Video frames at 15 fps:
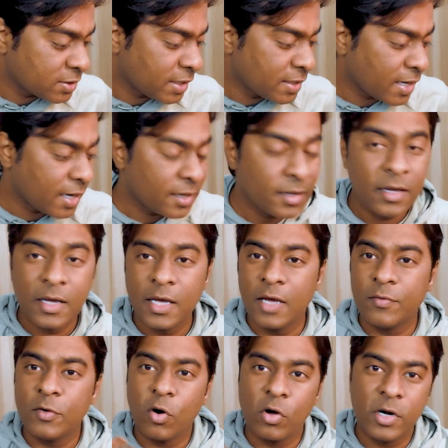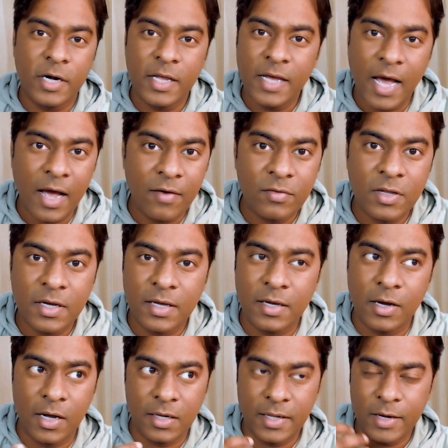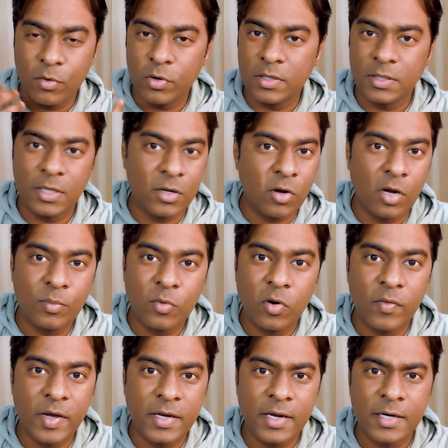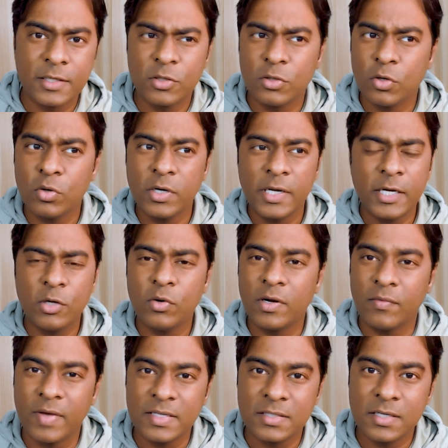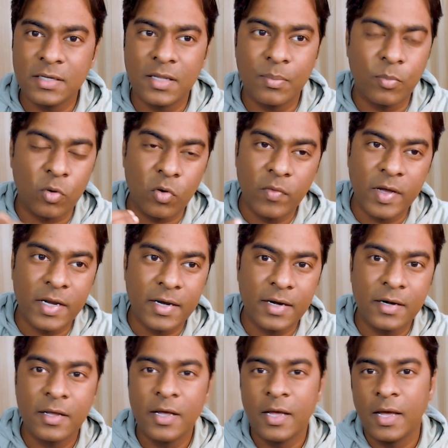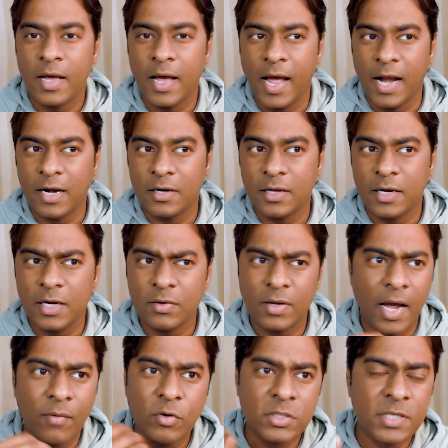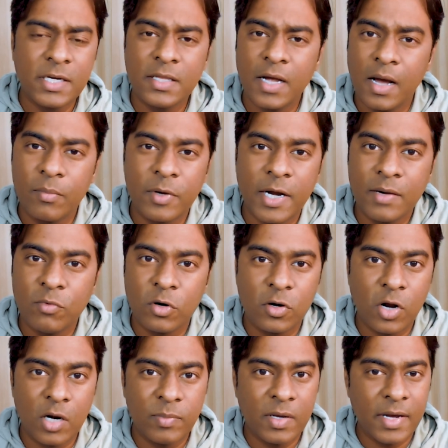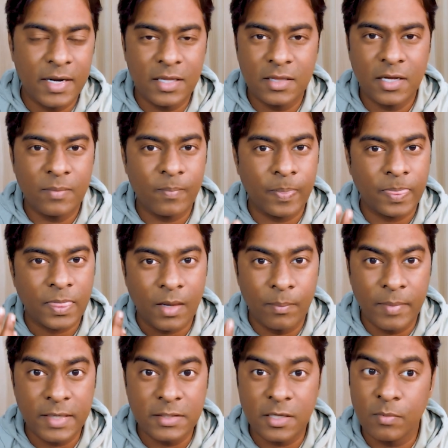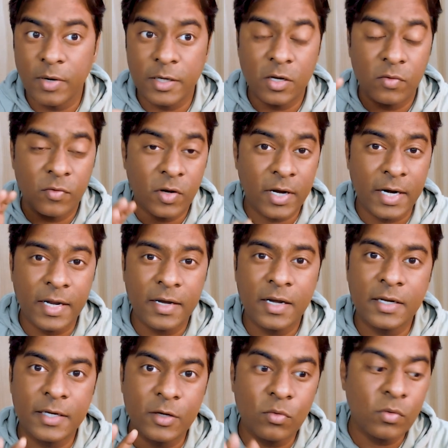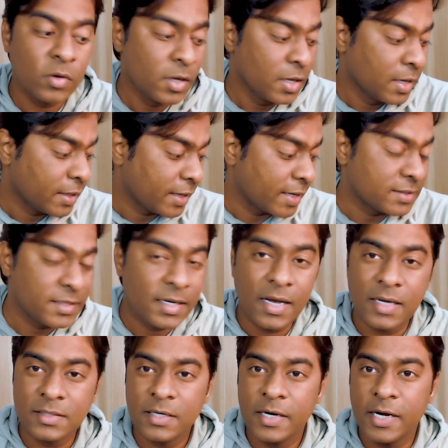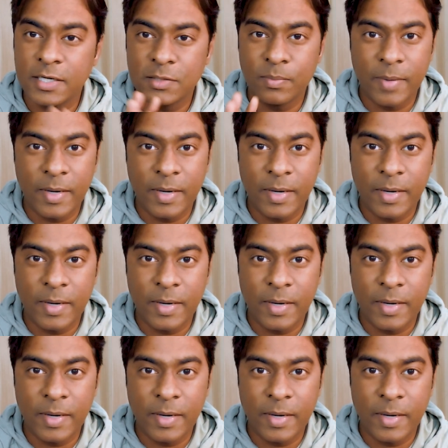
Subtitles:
say that if you already have the the non-pro variant, you don't need to invest in the pro variant, and I would say the upgrade would not be anything major. But if you're getting a new KZ Caster, it's